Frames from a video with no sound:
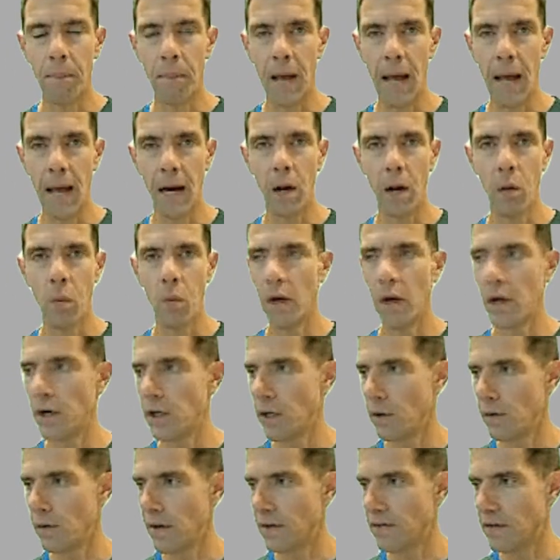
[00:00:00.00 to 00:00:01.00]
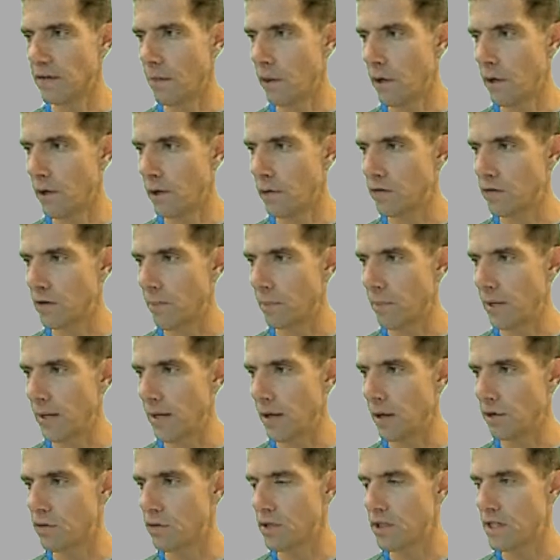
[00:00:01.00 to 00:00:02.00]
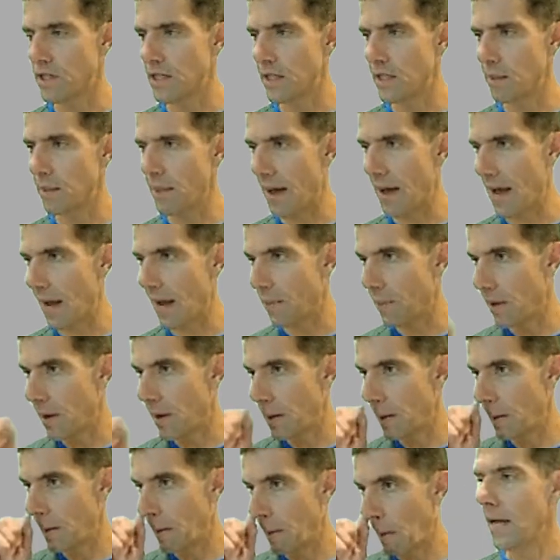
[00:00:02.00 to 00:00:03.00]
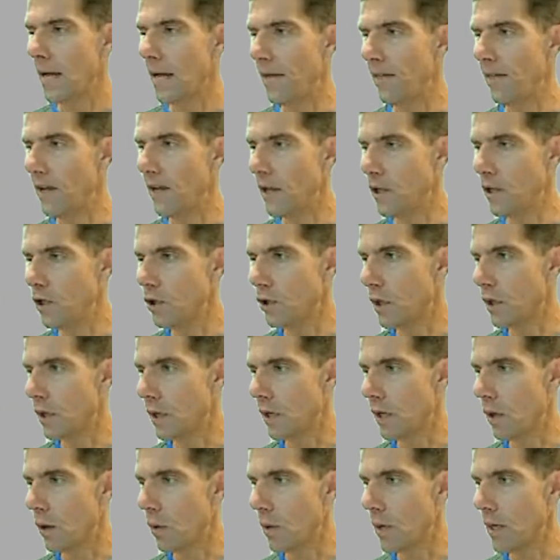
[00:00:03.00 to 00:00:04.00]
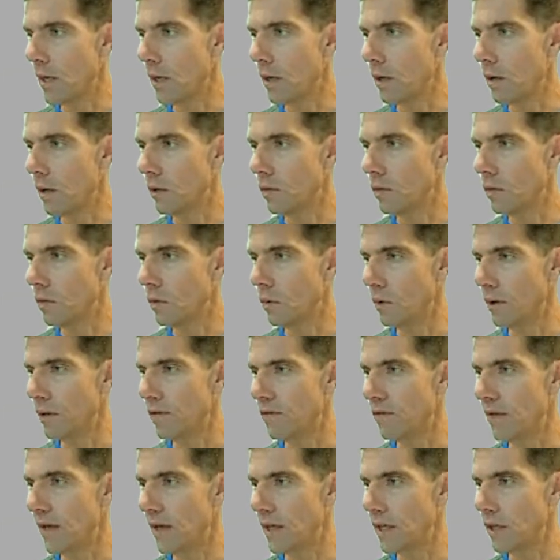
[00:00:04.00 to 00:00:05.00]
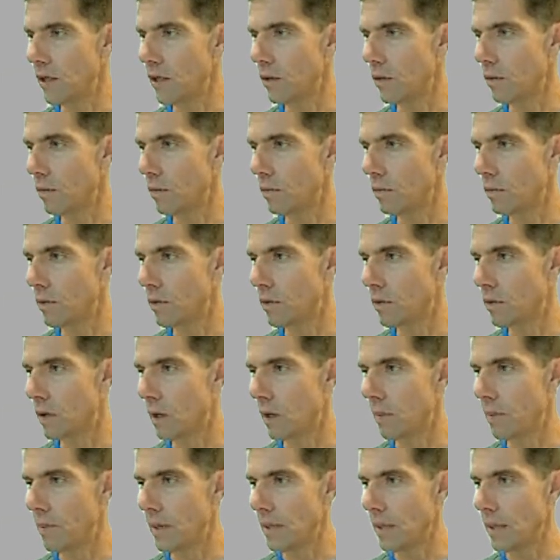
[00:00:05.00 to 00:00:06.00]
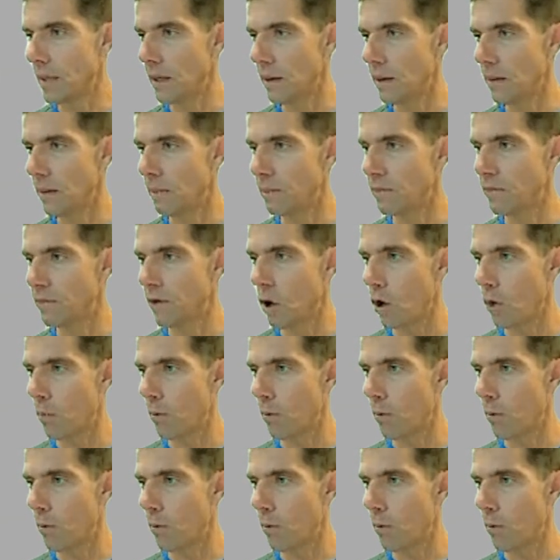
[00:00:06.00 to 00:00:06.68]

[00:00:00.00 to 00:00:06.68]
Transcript: I don't want to do this. I want to do something else. Just hit the back button. And then you can go here to, let's say you're just going to be a sole